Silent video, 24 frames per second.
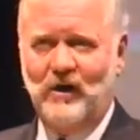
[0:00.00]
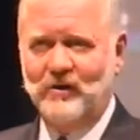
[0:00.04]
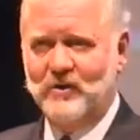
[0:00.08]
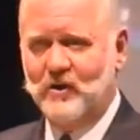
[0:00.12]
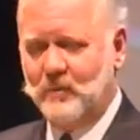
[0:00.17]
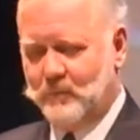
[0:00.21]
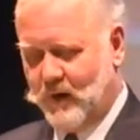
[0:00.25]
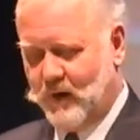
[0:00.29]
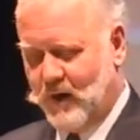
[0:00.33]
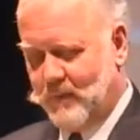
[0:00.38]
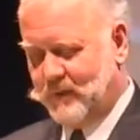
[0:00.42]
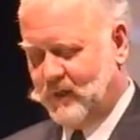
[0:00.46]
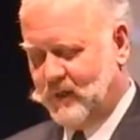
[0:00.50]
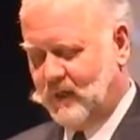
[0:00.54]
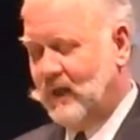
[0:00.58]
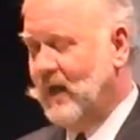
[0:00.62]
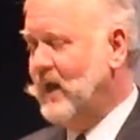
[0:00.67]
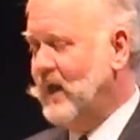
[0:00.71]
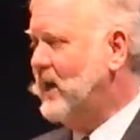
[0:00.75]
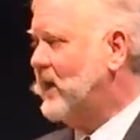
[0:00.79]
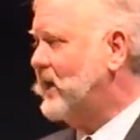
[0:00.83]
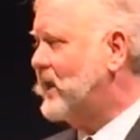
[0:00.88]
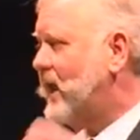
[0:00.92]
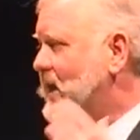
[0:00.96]
on the property.
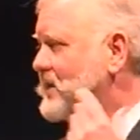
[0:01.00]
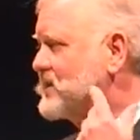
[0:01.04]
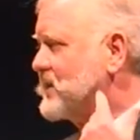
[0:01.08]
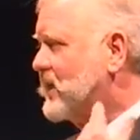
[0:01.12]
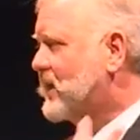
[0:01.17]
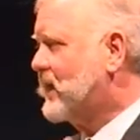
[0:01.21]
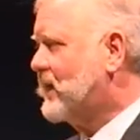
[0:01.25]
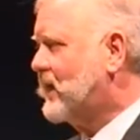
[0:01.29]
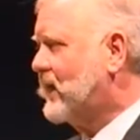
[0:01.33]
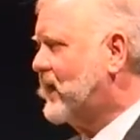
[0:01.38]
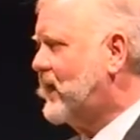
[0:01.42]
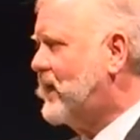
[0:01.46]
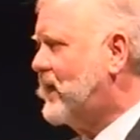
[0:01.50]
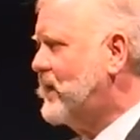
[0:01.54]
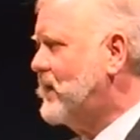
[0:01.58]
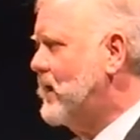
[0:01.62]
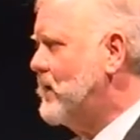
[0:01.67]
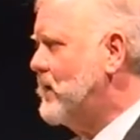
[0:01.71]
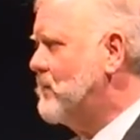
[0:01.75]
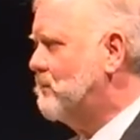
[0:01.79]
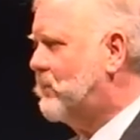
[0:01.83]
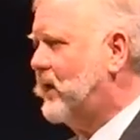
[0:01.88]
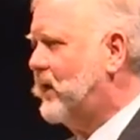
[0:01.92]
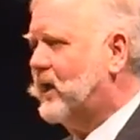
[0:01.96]
It has a clean
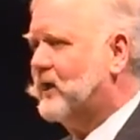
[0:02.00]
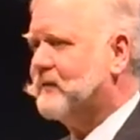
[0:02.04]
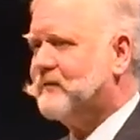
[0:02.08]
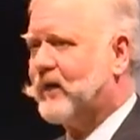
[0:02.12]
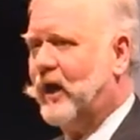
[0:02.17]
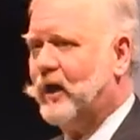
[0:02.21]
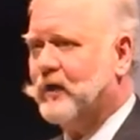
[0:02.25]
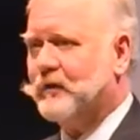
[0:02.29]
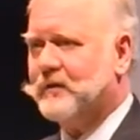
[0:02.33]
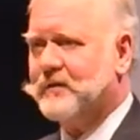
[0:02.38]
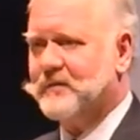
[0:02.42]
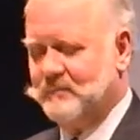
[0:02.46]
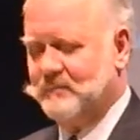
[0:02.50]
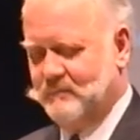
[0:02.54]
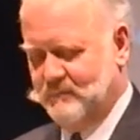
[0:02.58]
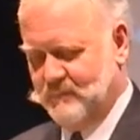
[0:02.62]
bill of health.